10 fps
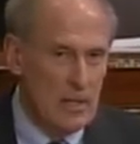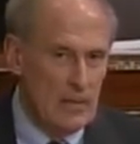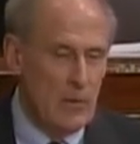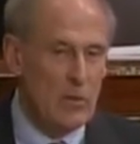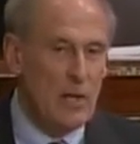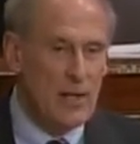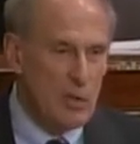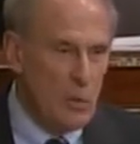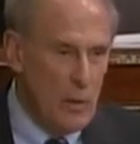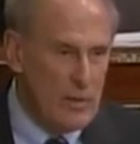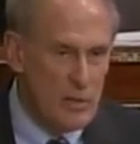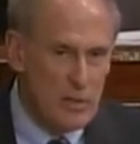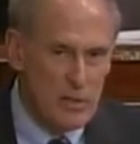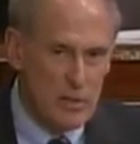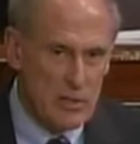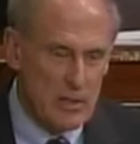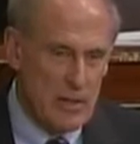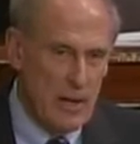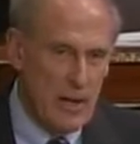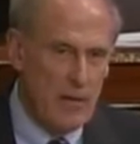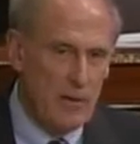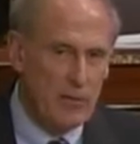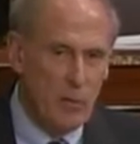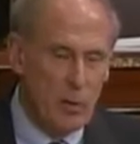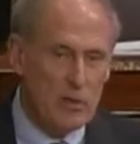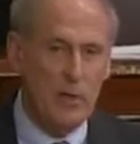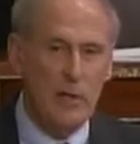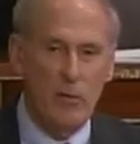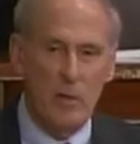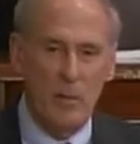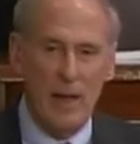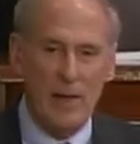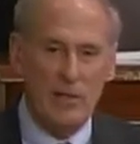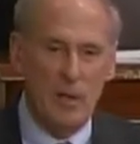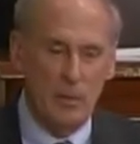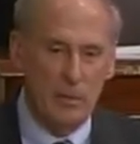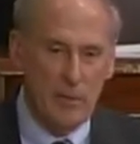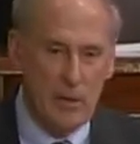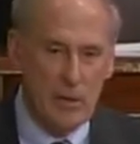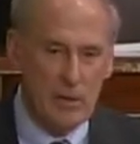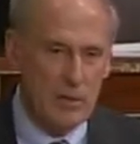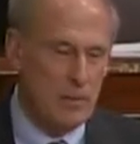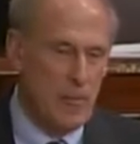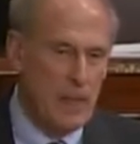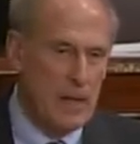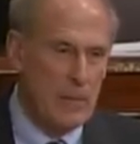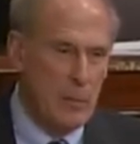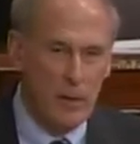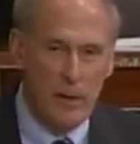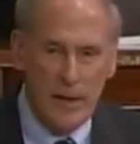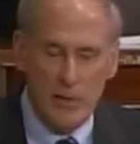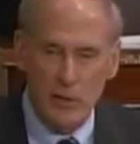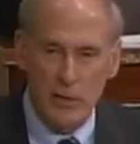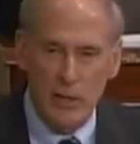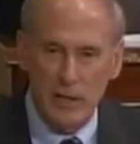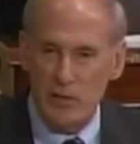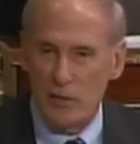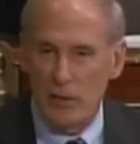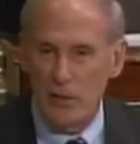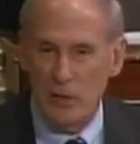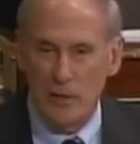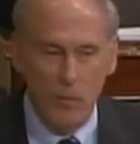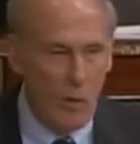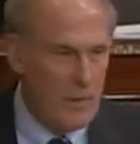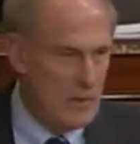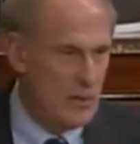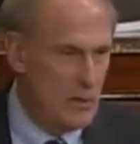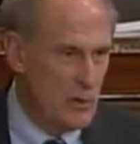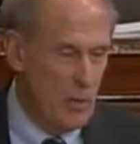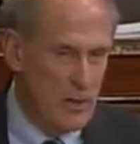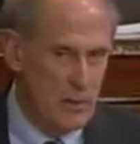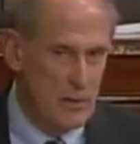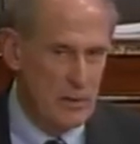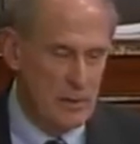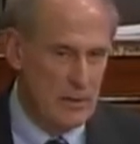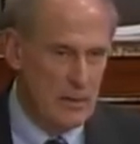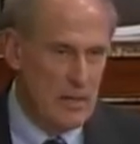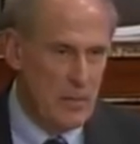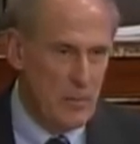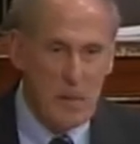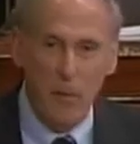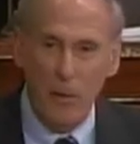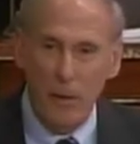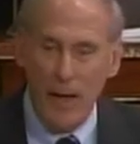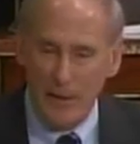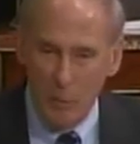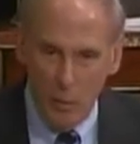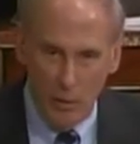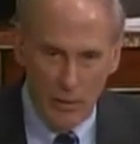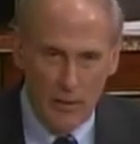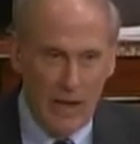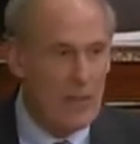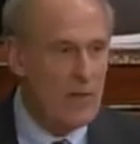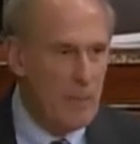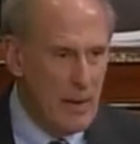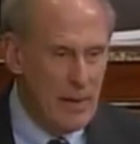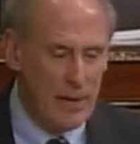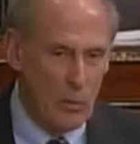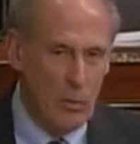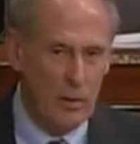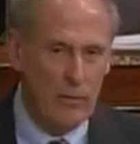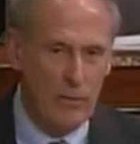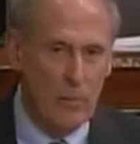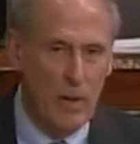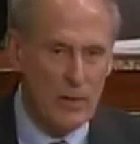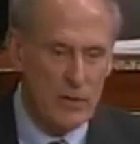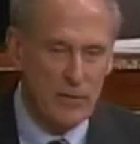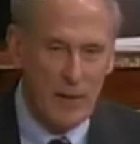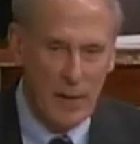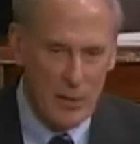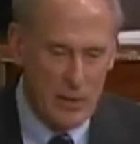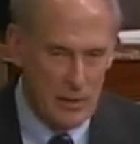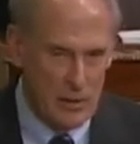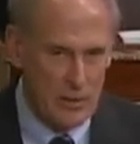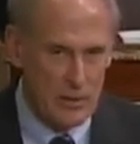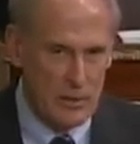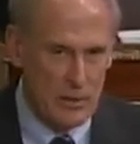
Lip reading: Those consequences have, unfortunately, over the past couple of years, put our nation in a serious unemployment situation. People are out of work, and they've been out of work for months, if not years.